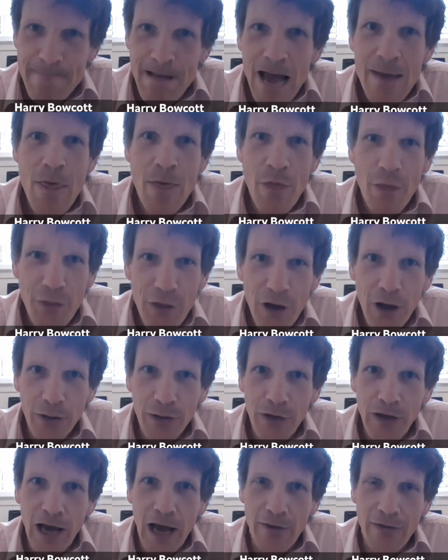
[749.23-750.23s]
And then the third
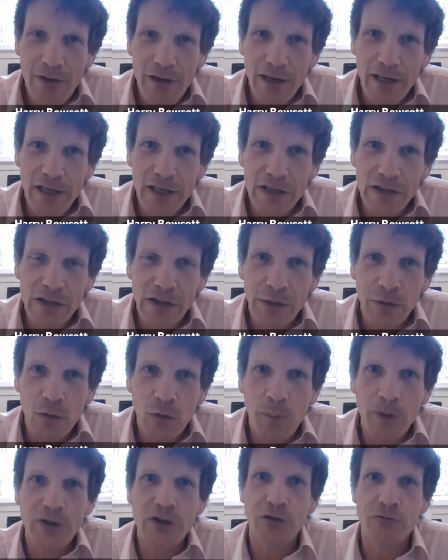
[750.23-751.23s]
thing I think is that it
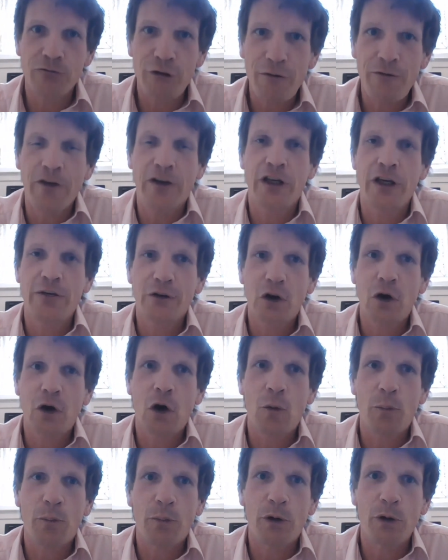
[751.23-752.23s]
would be terrific if
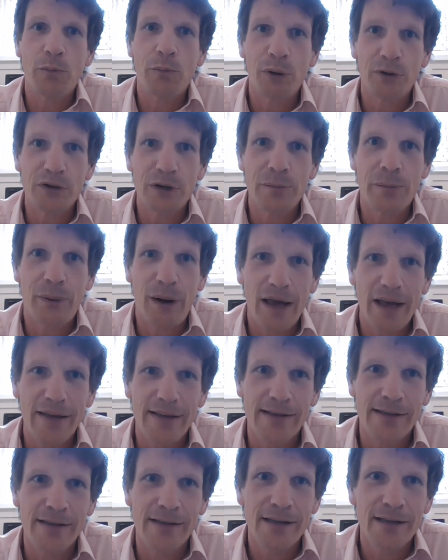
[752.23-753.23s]
COP could put in
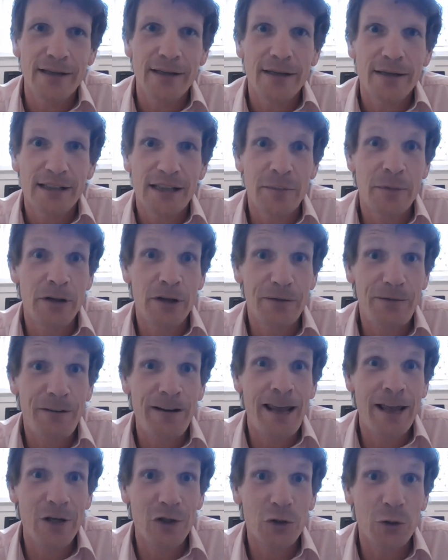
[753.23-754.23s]
place some of the
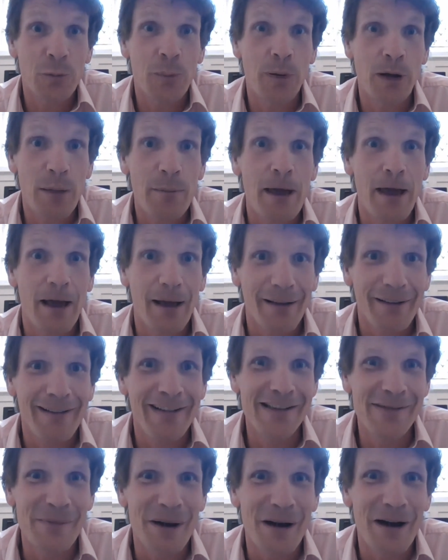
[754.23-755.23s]
financial plumbing,
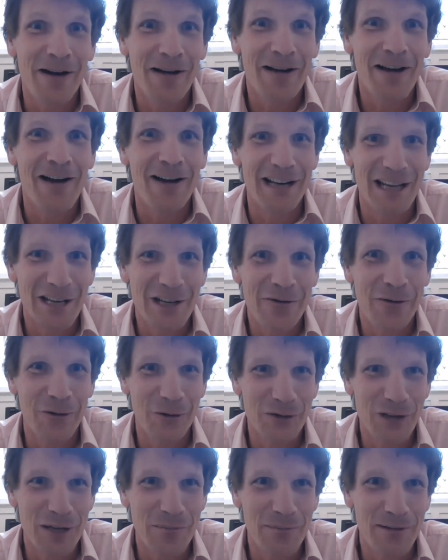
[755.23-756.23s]
as Mark Carney
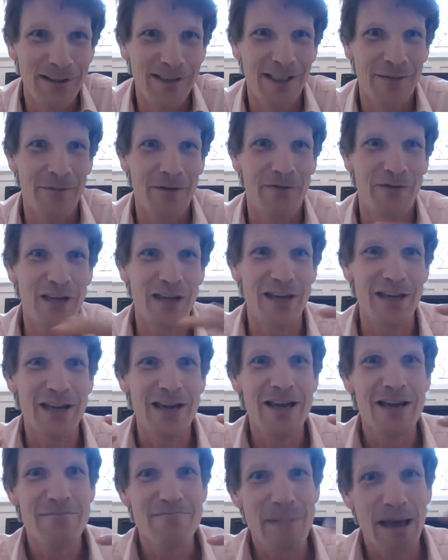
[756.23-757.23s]
calls it, but some of the
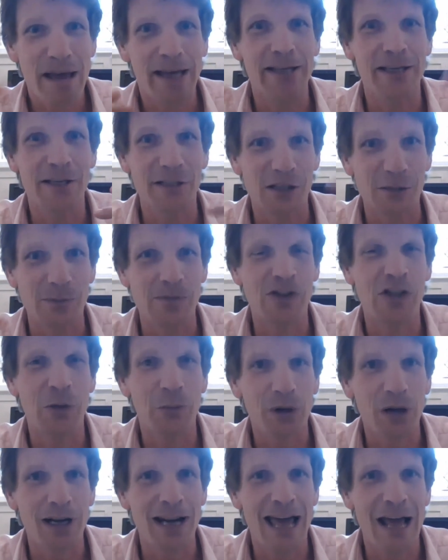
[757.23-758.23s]
mechanisms that
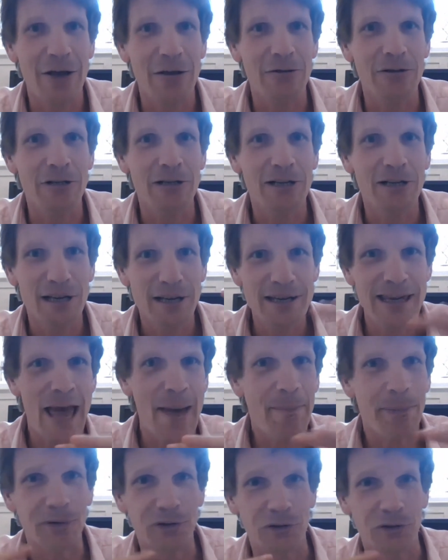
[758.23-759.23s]
will allow
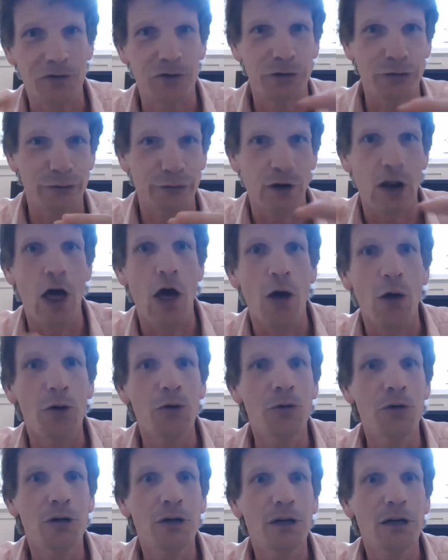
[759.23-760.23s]
capital to
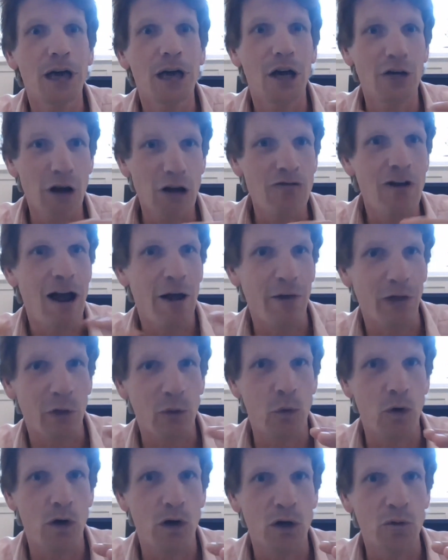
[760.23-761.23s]
flow around the
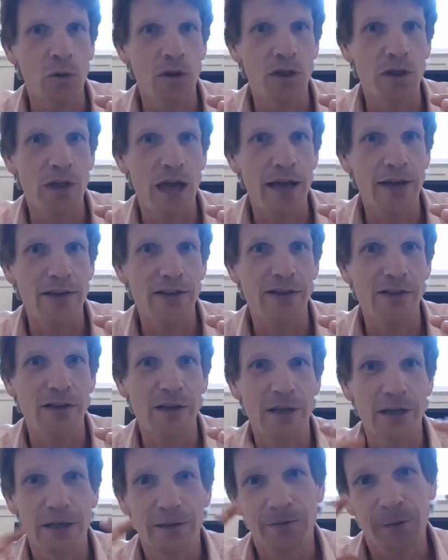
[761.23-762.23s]
world, whether
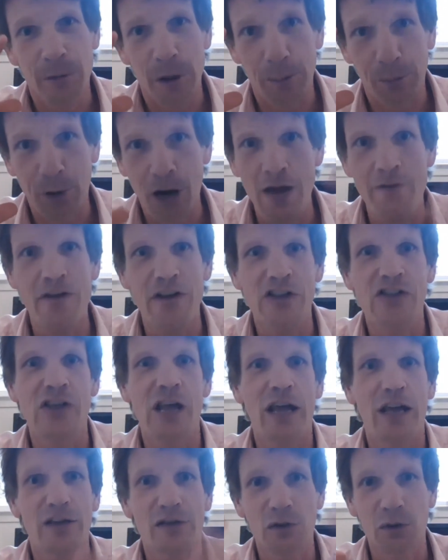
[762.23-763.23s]
that's from the private
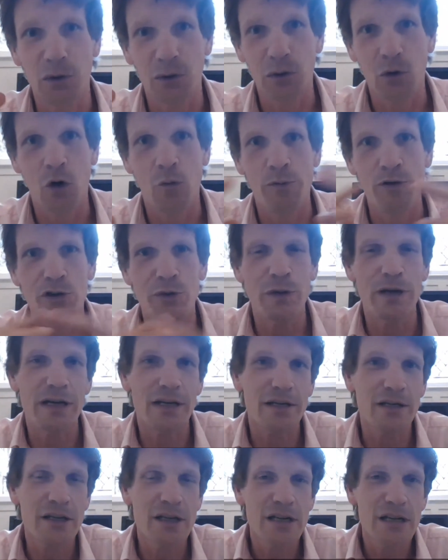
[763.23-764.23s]
sector or
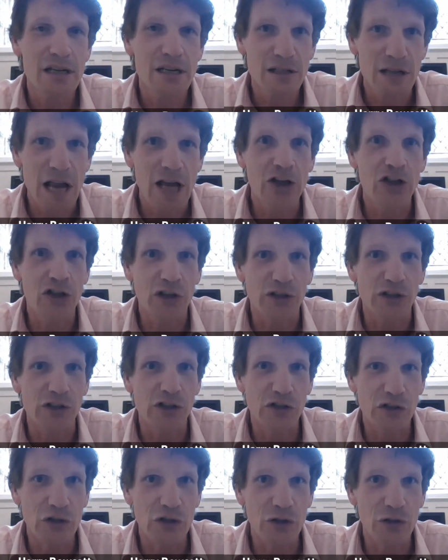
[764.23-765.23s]
between nations,
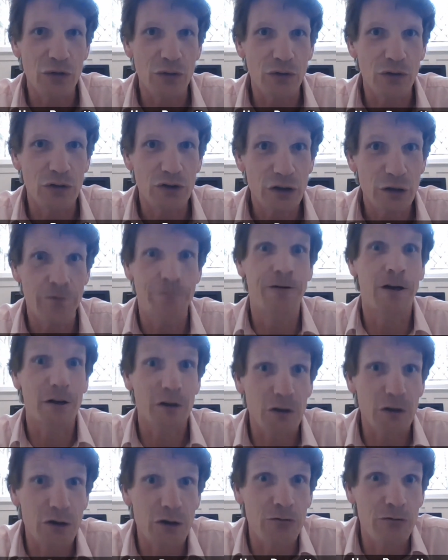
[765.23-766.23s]
to
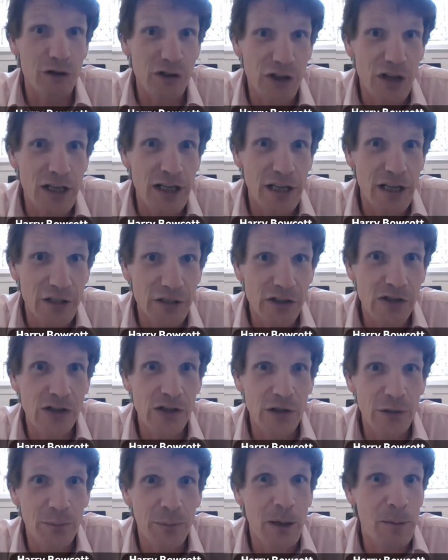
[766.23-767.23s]
fund the resilience
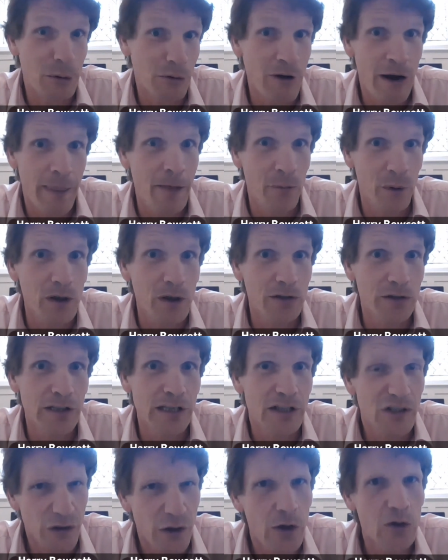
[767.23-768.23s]
that people around the world
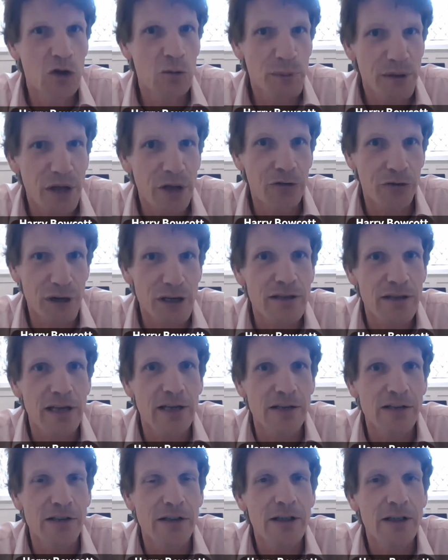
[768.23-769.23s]
need. So those would be the three
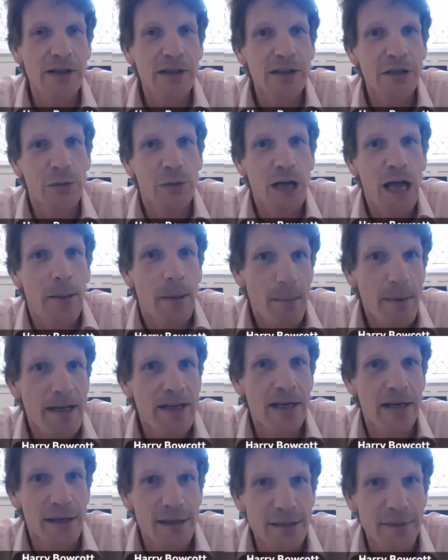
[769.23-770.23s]
things that would come
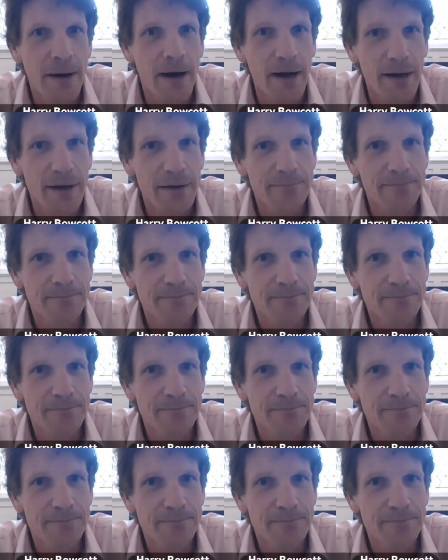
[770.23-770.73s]
immediately to mind.